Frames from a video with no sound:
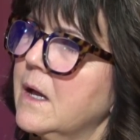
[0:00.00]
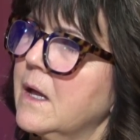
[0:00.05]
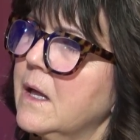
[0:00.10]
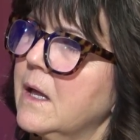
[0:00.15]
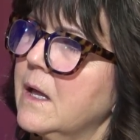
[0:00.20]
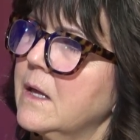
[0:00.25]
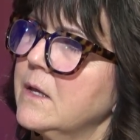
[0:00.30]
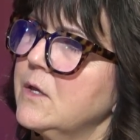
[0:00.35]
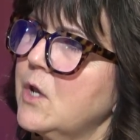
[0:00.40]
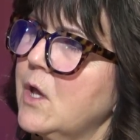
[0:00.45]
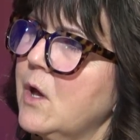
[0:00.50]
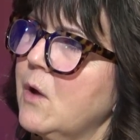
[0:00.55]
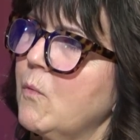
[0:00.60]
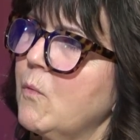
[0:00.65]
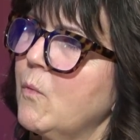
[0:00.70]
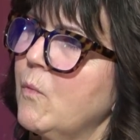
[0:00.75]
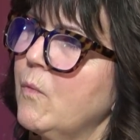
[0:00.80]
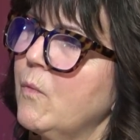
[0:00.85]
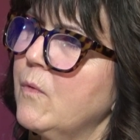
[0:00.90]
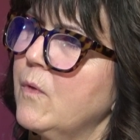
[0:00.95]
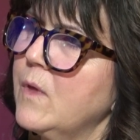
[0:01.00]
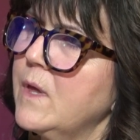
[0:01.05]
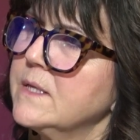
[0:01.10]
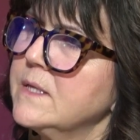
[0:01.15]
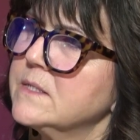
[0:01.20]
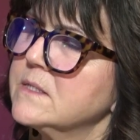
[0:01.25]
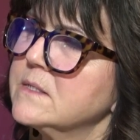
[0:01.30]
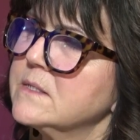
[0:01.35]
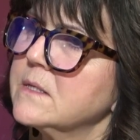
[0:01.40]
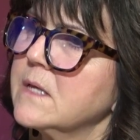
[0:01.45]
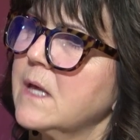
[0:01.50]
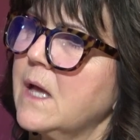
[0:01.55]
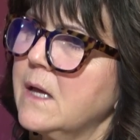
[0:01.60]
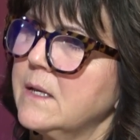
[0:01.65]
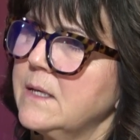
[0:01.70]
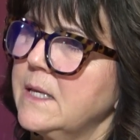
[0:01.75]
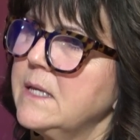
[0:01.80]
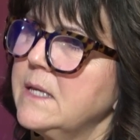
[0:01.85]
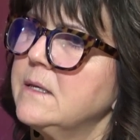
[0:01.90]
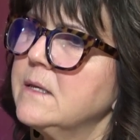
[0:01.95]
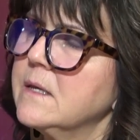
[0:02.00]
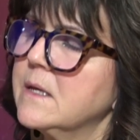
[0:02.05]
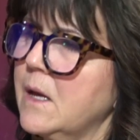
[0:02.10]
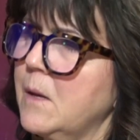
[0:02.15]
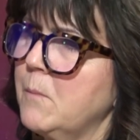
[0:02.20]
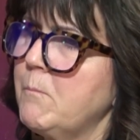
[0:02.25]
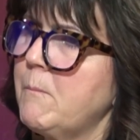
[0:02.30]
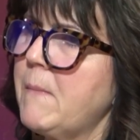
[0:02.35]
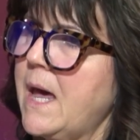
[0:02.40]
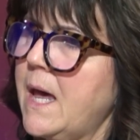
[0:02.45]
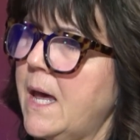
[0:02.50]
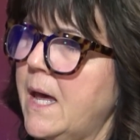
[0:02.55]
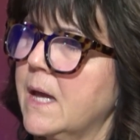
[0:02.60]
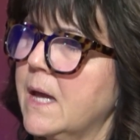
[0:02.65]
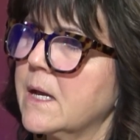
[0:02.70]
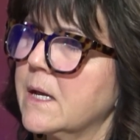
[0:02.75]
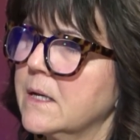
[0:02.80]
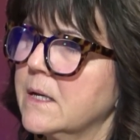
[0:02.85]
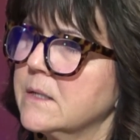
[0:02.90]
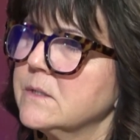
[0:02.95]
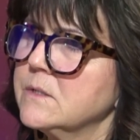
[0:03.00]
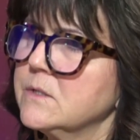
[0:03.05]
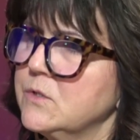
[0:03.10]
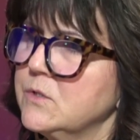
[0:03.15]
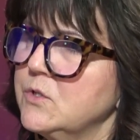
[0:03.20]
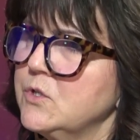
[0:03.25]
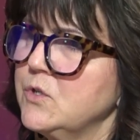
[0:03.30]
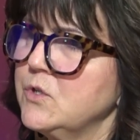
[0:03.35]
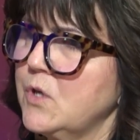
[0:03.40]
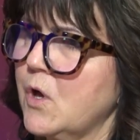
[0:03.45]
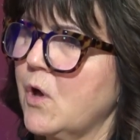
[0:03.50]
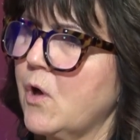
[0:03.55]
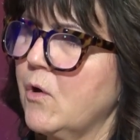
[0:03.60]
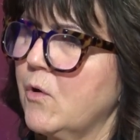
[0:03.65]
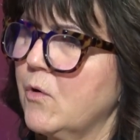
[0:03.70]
you know, it's, I need to come back to y'all.